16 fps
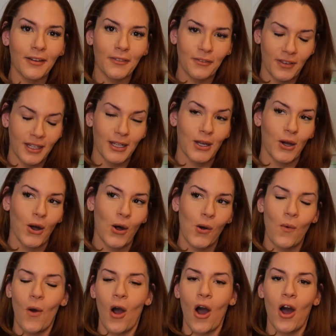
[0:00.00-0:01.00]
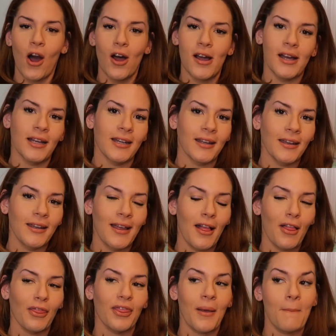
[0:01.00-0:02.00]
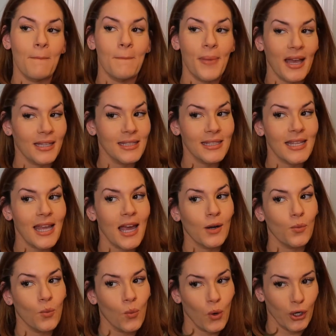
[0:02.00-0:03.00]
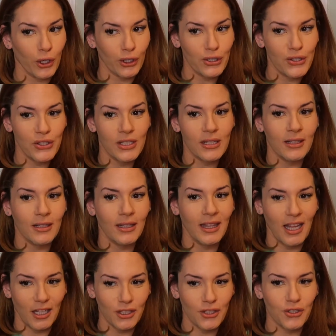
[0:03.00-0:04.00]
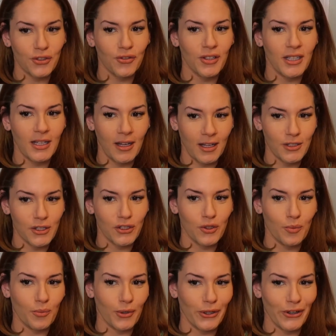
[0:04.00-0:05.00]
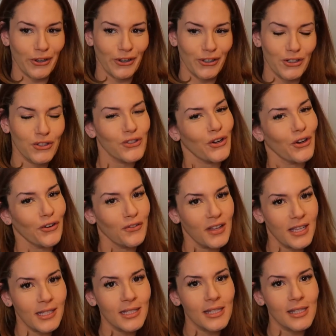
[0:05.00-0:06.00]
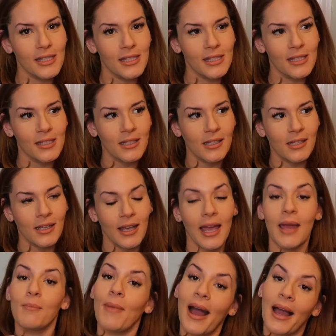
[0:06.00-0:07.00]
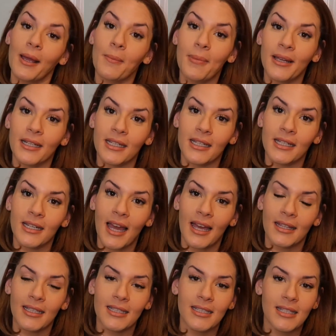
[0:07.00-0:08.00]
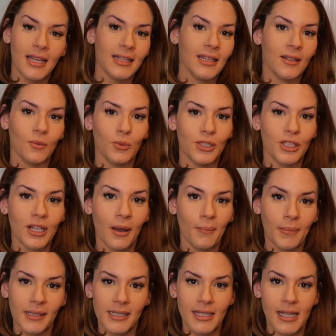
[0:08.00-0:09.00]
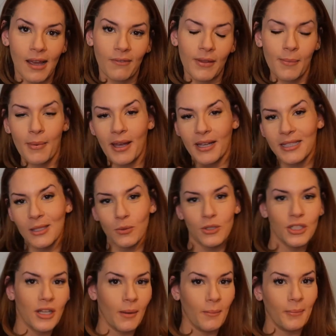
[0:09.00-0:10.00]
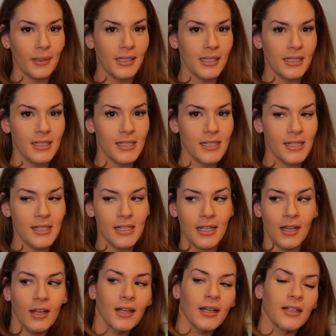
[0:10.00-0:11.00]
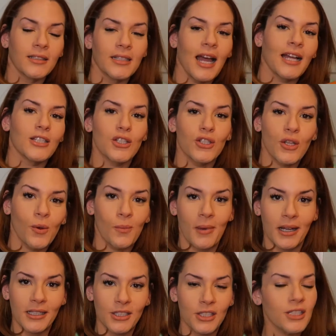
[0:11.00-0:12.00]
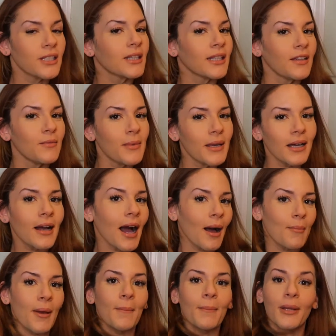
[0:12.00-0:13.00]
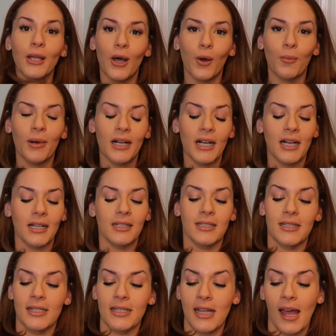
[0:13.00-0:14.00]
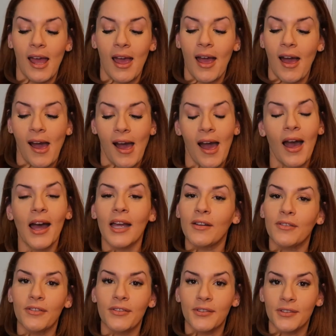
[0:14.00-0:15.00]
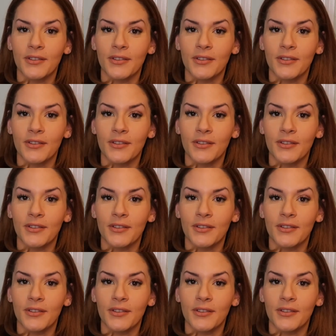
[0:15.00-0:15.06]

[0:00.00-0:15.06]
a video on the best and worst luxury customer service, in my opinion at least, like which companies have the best, which companies not so much, leave me a comment below, because I have